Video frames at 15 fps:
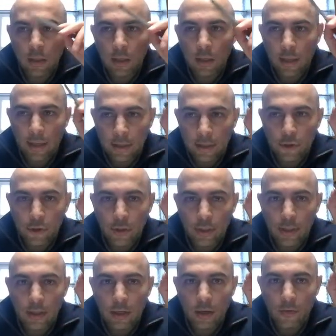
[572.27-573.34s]
A
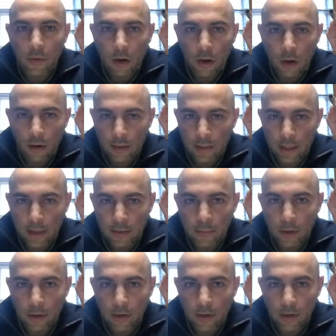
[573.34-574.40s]
history of a heart attack,
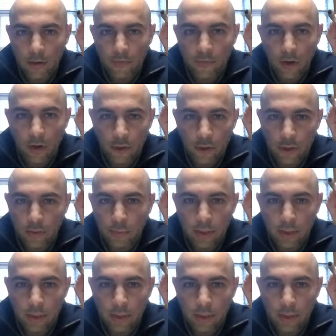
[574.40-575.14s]
myocardial infarction,